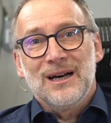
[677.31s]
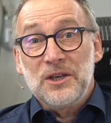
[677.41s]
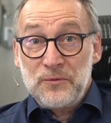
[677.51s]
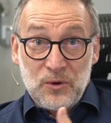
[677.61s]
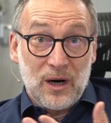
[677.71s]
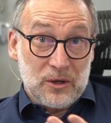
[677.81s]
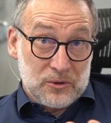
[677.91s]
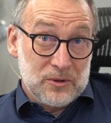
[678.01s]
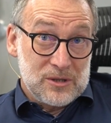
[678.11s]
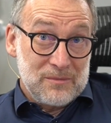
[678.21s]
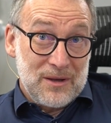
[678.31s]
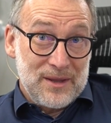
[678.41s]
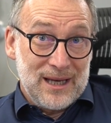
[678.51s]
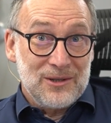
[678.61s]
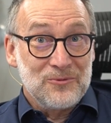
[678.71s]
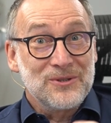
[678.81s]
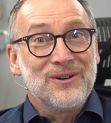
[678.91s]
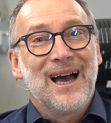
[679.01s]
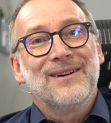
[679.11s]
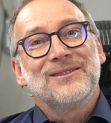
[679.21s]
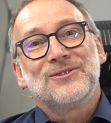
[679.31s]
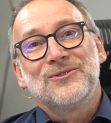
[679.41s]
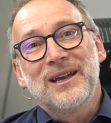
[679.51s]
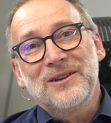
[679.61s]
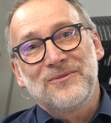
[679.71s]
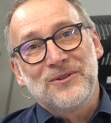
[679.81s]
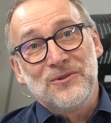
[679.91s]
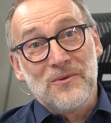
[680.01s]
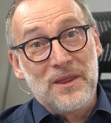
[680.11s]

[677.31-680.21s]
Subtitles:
If you are curious about that, we do have a training for you.